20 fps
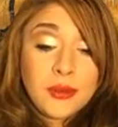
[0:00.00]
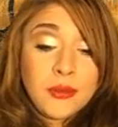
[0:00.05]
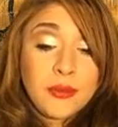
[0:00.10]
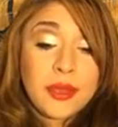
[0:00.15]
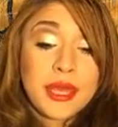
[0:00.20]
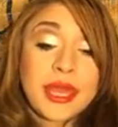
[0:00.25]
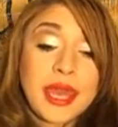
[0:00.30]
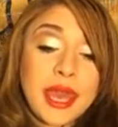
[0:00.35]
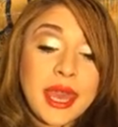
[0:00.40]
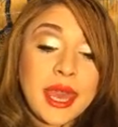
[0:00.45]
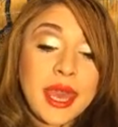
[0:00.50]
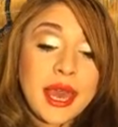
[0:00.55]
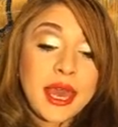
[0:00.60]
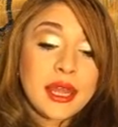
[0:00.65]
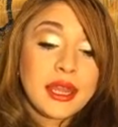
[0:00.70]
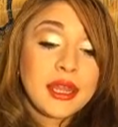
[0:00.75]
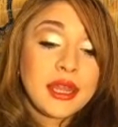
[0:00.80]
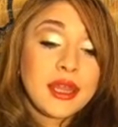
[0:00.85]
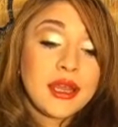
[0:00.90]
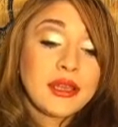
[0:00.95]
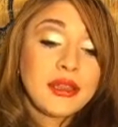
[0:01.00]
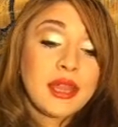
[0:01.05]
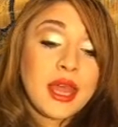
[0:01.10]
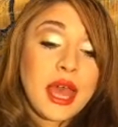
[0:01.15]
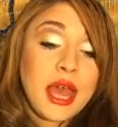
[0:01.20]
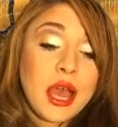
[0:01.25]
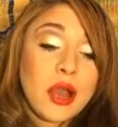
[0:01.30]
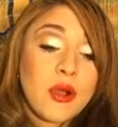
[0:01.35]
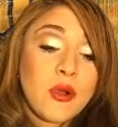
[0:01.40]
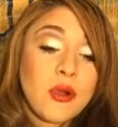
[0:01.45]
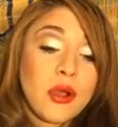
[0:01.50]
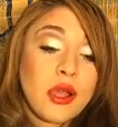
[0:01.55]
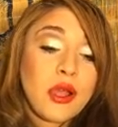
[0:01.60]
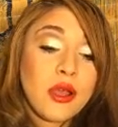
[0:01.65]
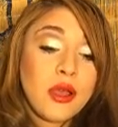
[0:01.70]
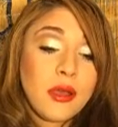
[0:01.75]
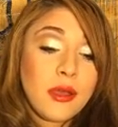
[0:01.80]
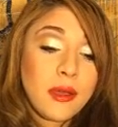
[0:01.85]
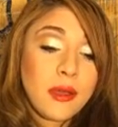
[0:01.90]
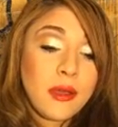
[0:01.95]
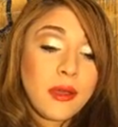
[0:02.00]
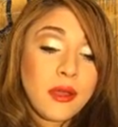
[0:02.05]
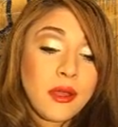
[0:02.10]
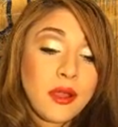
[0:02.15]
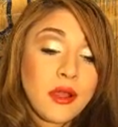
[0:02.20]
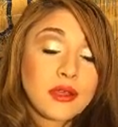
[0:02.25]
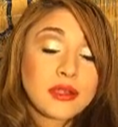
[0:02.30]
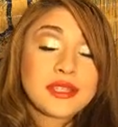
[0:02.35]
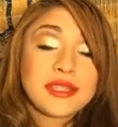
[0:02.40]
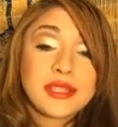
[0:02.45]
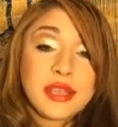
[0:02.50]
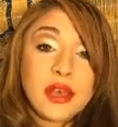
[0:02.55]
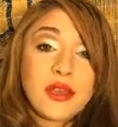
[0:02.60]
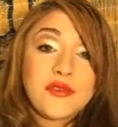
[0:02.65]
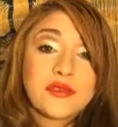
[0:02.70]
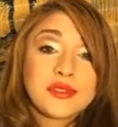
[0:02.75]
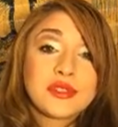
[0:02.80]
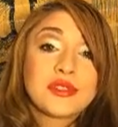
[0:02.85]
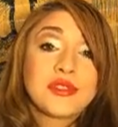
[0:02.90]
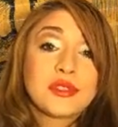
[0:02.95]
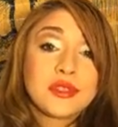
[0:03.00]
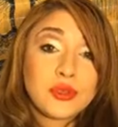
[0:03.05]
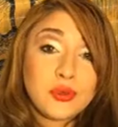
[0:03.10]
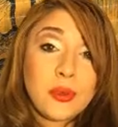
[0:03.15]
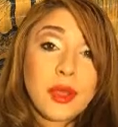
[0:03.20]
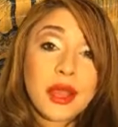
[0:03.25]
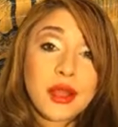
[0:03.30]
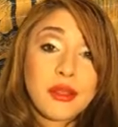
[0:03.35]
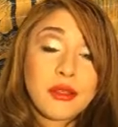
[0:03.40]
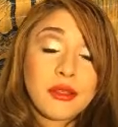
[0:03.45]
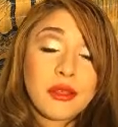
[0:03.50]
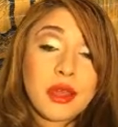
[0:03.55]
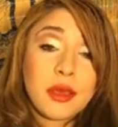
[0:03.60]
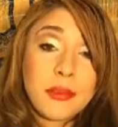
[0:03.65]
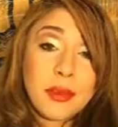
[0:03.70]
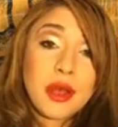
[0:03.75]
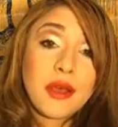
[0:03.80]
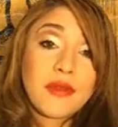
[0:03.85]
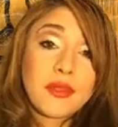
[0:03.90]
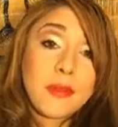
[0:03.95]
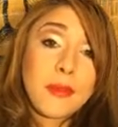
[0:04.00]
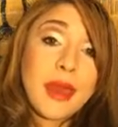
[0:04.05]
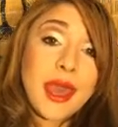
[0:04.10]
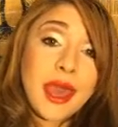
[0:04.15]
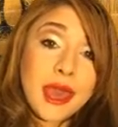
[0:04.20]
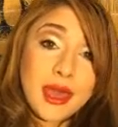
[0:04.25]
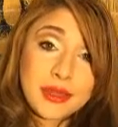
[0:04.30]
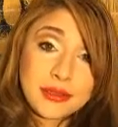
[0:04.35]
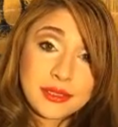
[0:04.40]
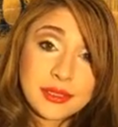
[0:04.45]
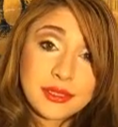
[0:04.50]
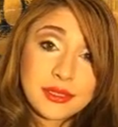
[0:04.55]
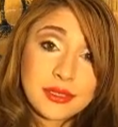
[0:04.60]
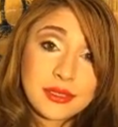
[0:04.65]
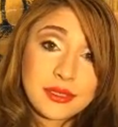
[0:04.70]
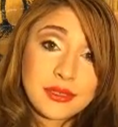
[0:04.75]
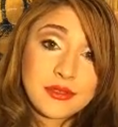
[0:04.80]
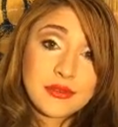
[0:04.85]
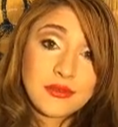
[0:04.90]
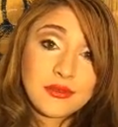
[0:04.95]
we can't allow ourselves to dwell upon the past.